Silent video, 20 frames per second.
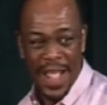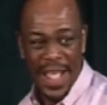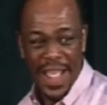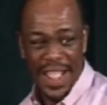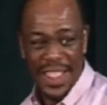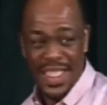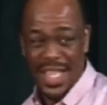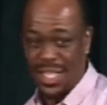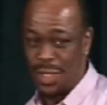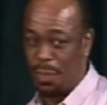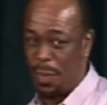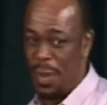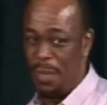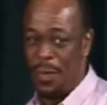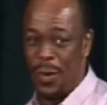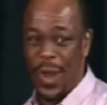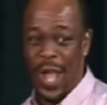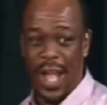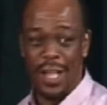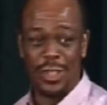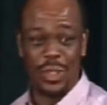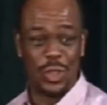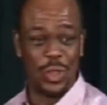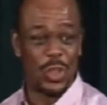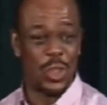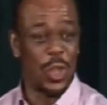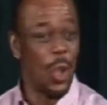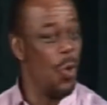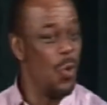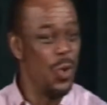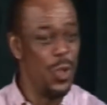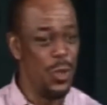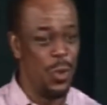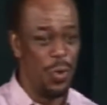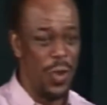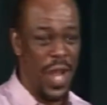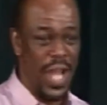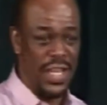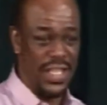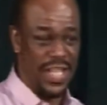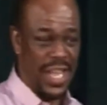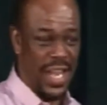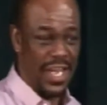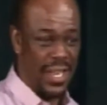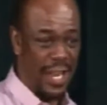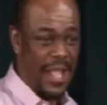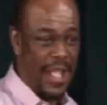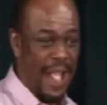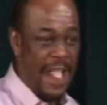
these people are so united